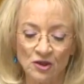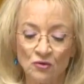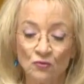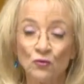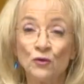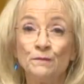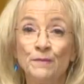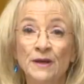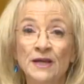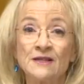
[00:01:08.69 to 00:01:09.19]

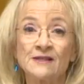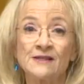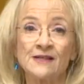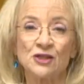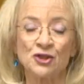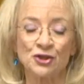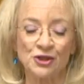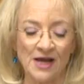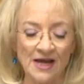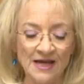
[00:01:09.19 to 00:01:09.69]
would be as
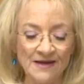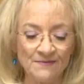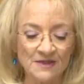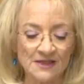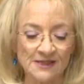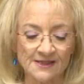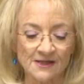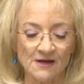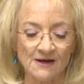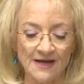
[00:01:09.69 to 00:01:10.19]
ashamed
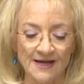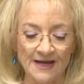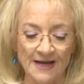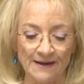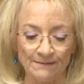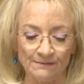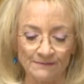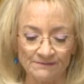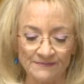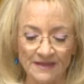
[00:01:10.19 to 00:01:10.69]
as I
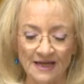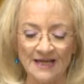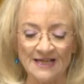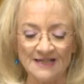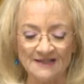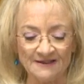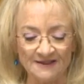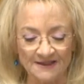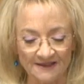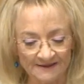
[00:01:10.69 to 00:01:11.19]
am
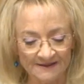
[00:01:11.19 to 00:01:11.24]
and